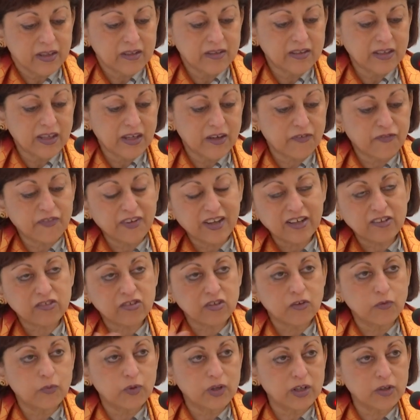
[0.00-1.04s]
the effects
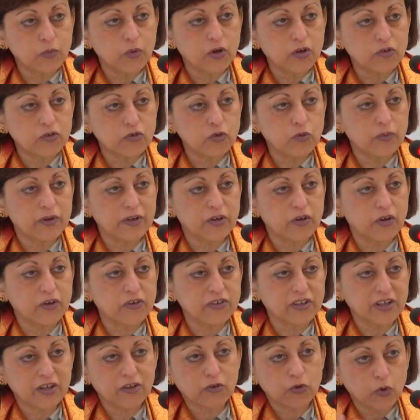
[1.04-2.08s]
of World War II were not
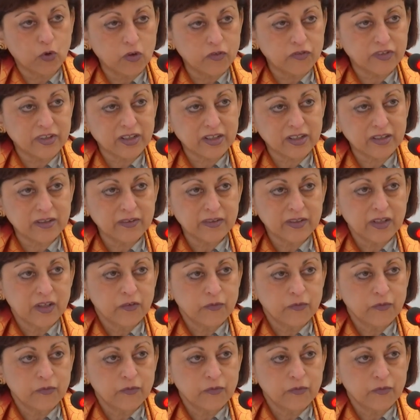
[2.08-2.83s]
yet over.